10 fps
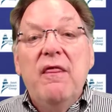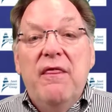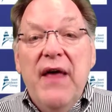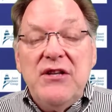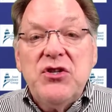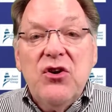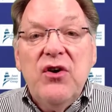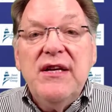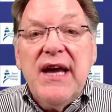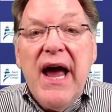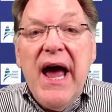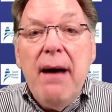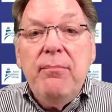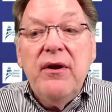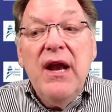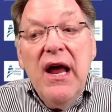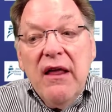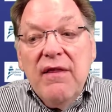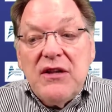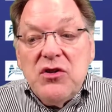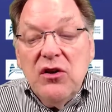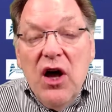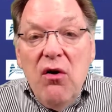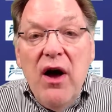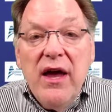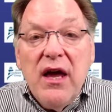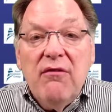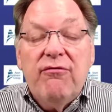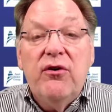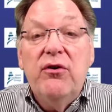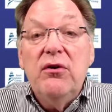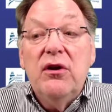That's going to happen. That's low-hanging fruit.